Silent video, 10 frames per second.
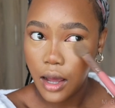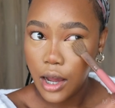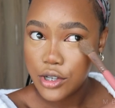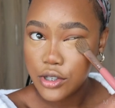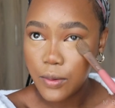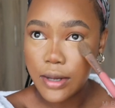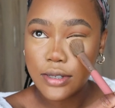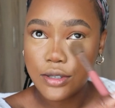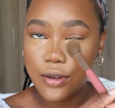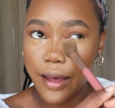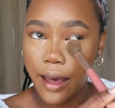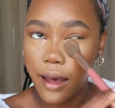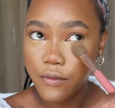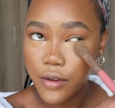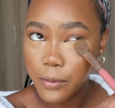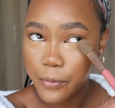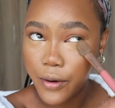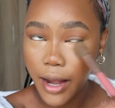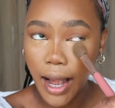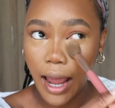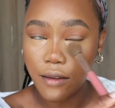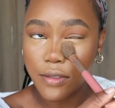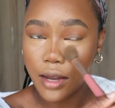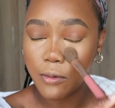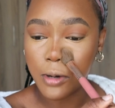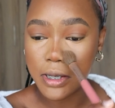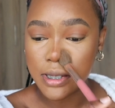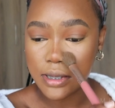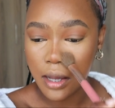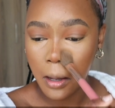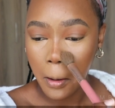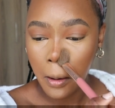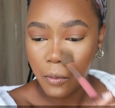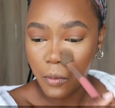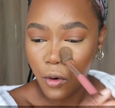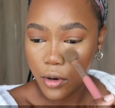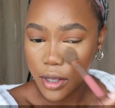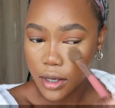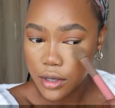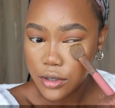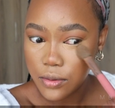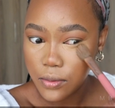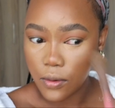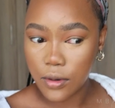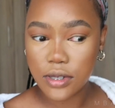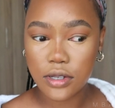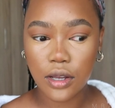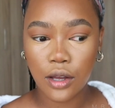I just wanted to have a prayer life that was more geared towards